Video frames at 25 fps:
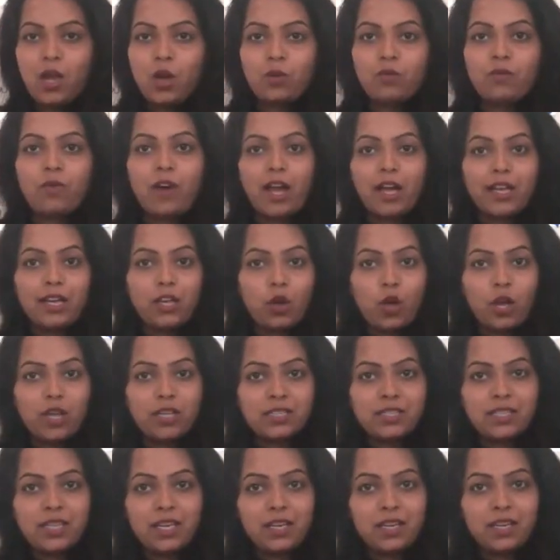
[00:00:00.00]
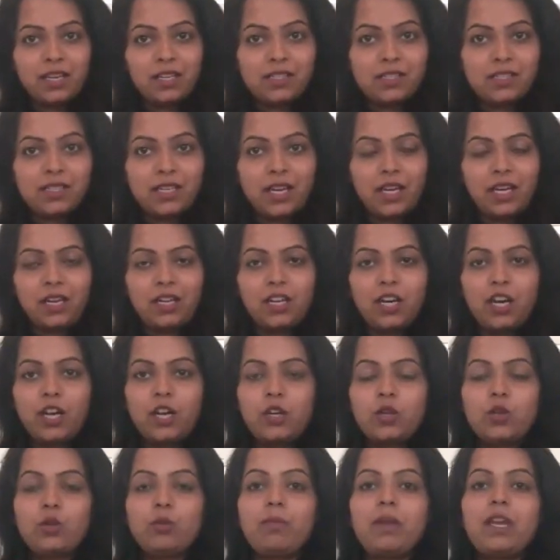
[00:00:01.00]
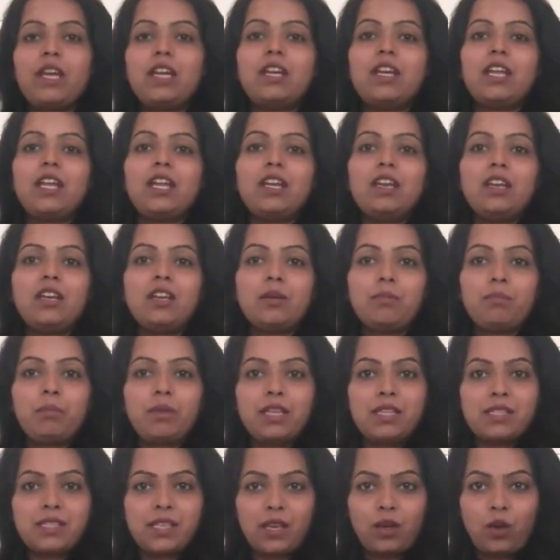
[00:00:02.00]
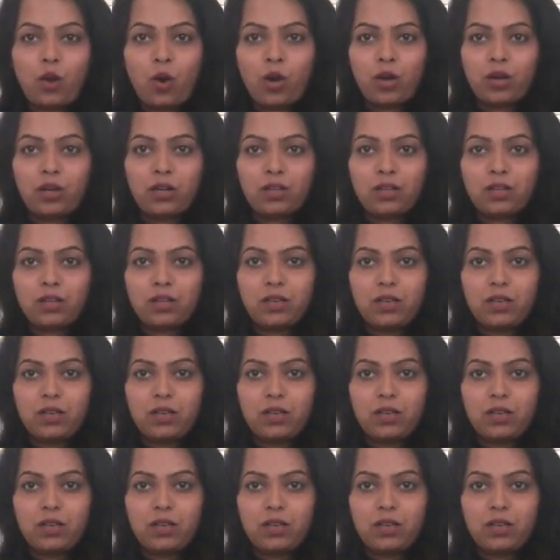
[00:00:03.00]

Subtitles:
Why law is there in a state? To maintain peace and order.